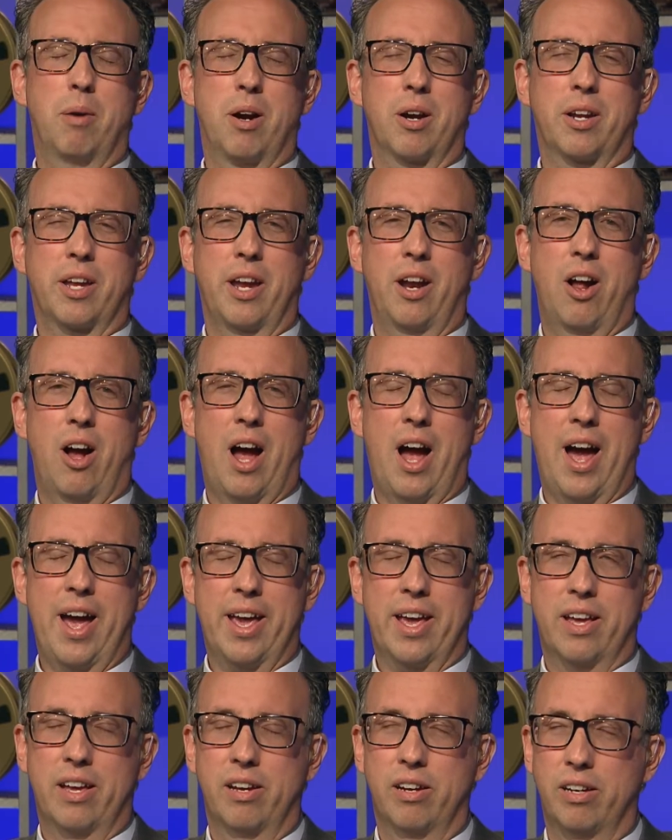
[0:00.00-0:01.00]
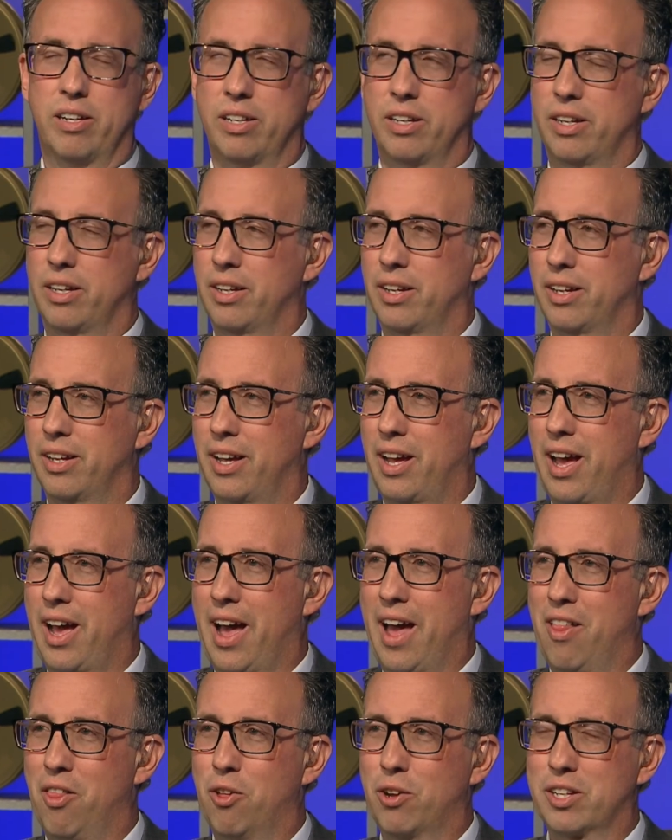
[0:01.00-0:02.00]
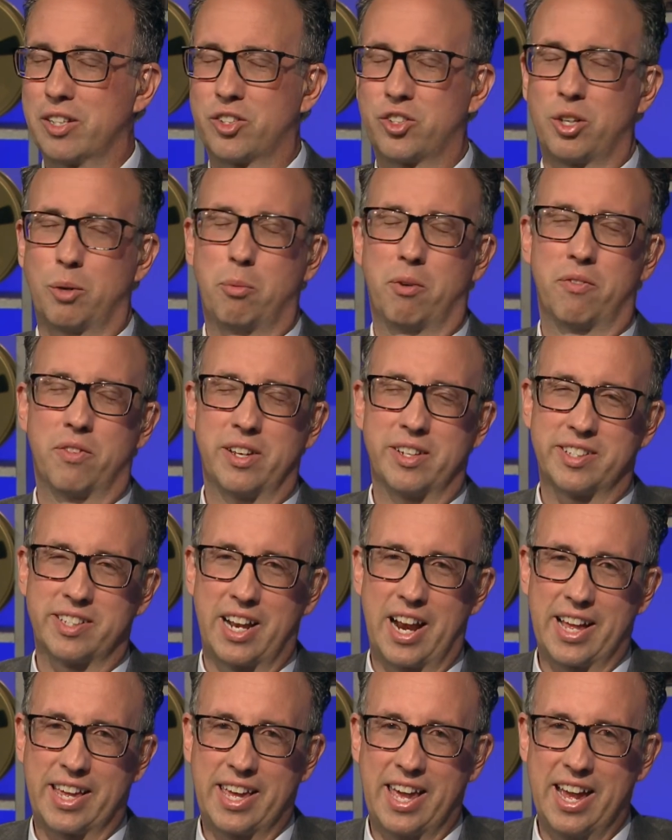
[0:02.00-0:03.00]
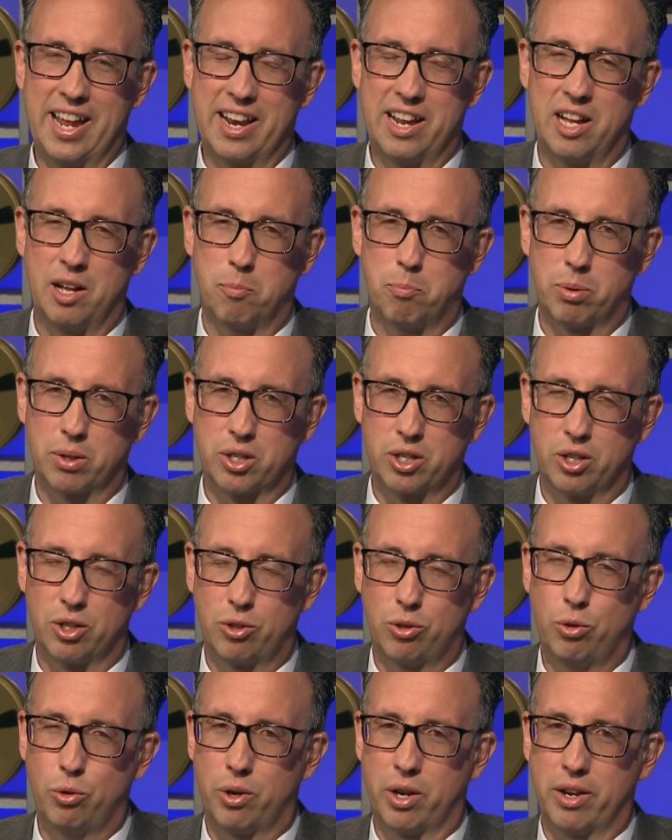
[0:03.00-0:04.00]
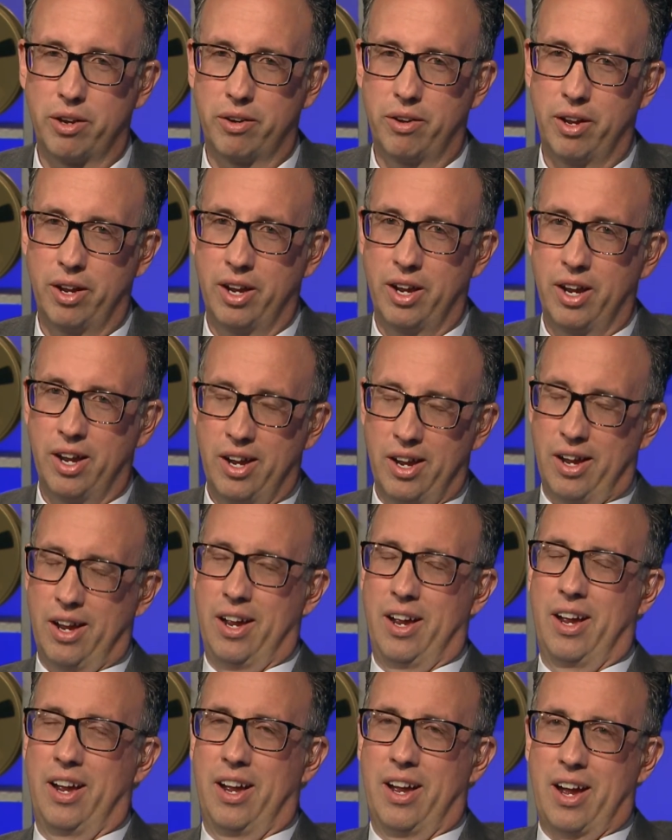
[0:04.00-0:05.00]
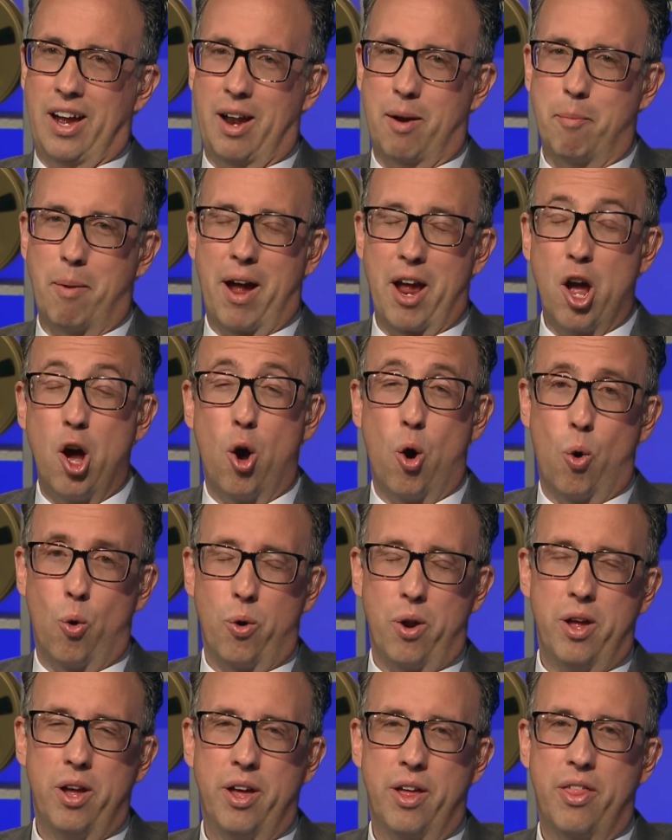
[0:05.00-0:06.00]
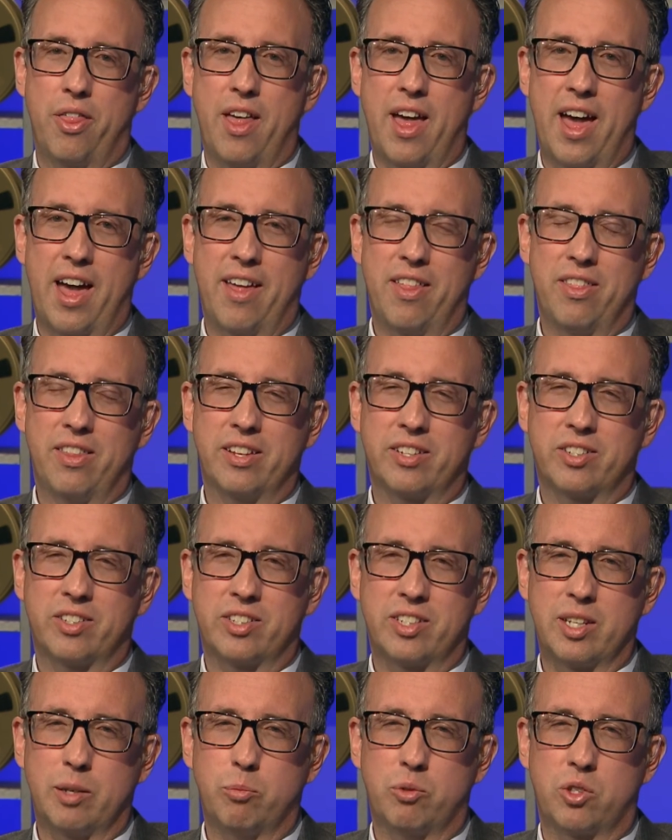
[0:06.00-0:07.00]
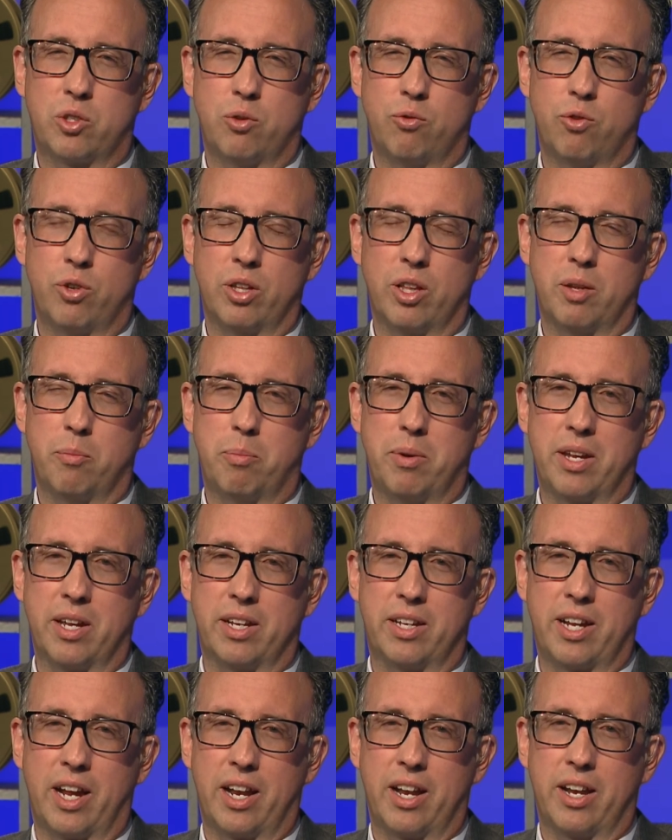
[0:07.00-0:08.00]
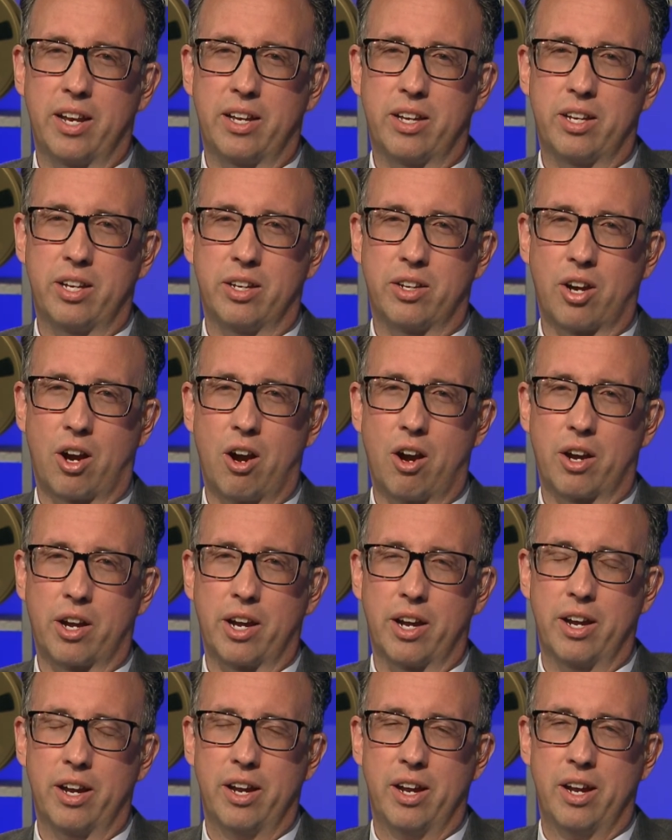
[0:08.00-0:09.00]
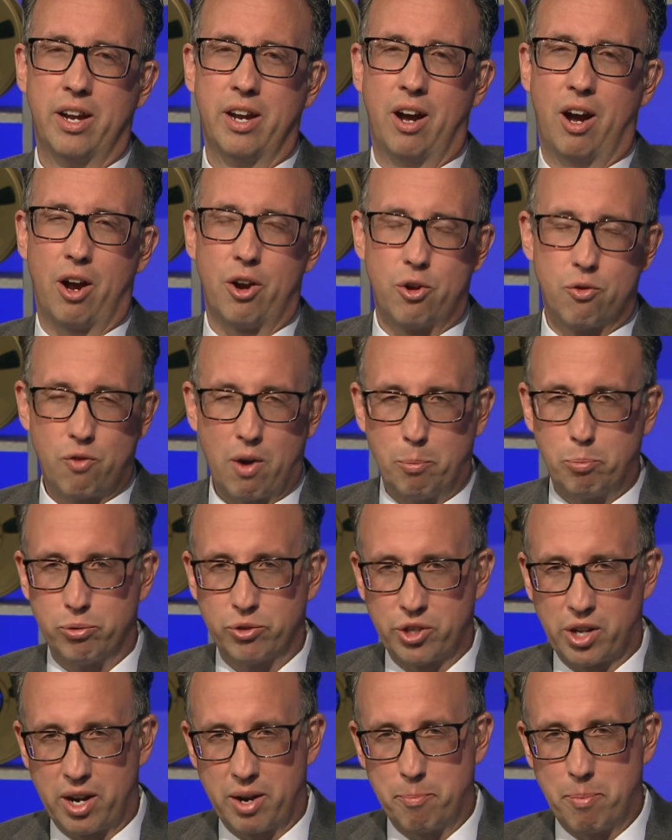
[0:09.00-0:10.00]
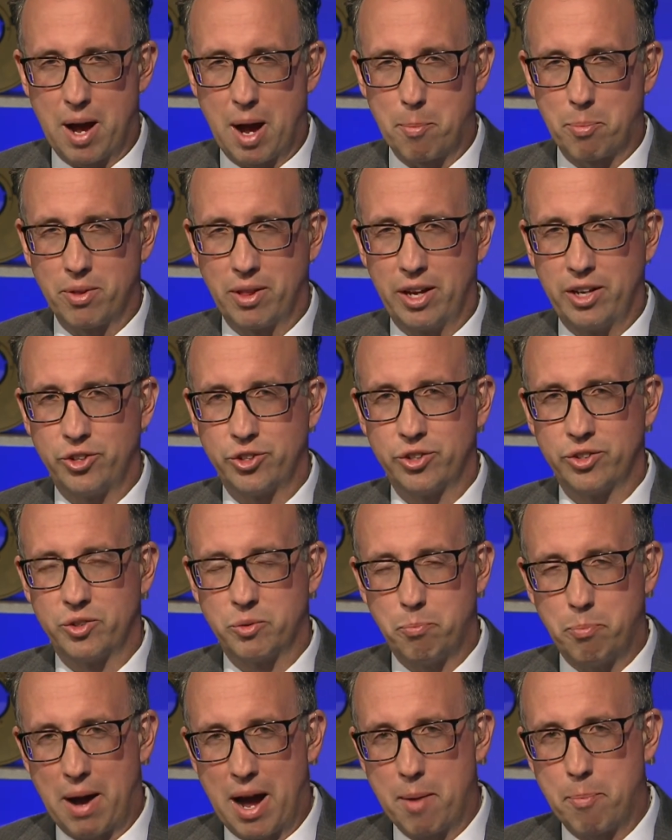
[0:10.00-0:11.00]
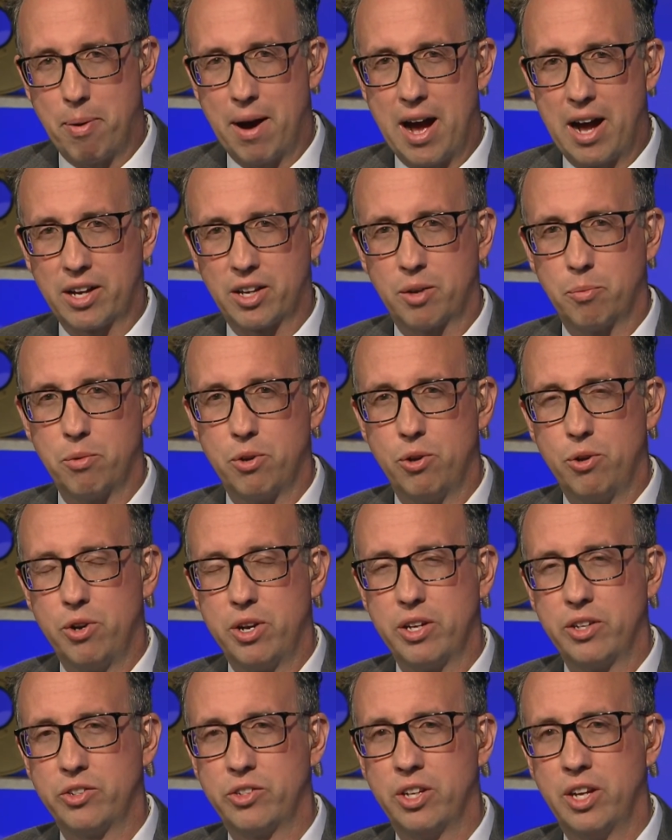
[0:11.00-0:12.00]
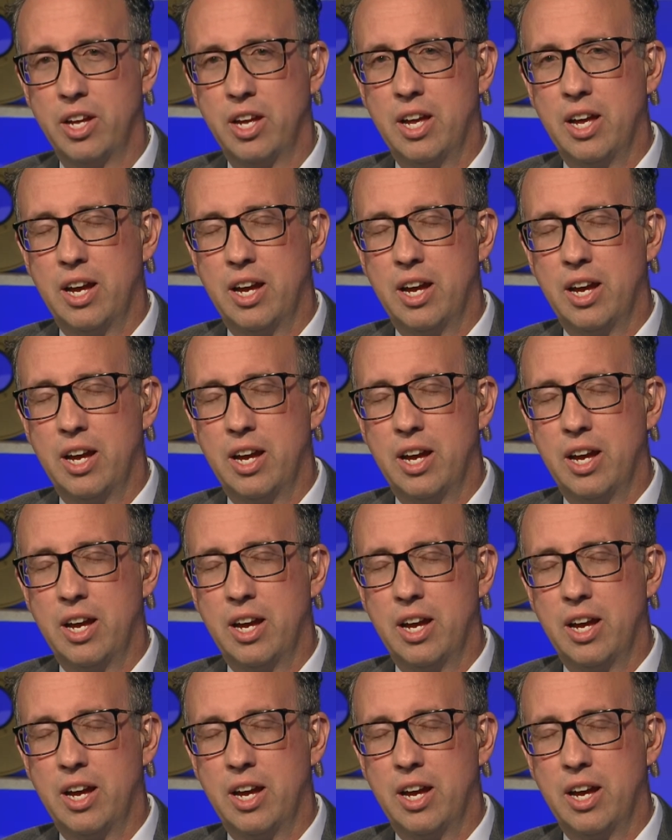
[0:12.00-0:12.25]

Marc, you know, I, I look at some of this and I can't help but concluding on my own that this seems to really be intended to target underrepresented populations, BIPOC communities.